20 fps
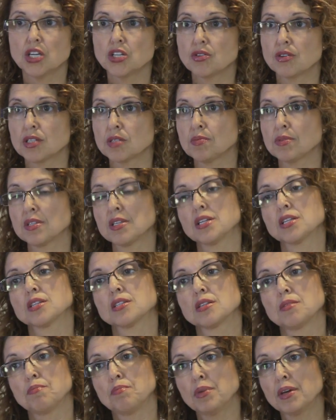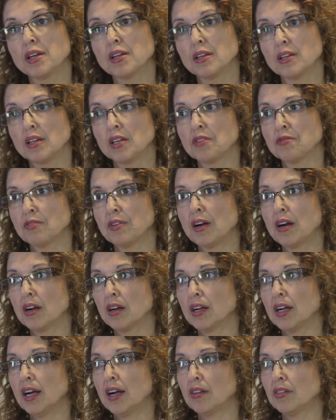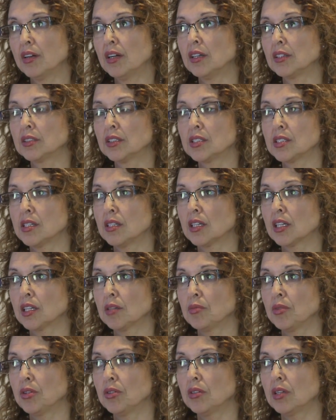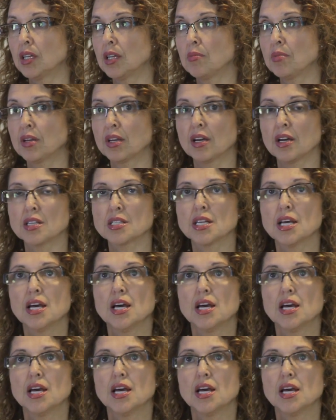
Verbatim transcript: Transportation is a big need for our, our elders in the community because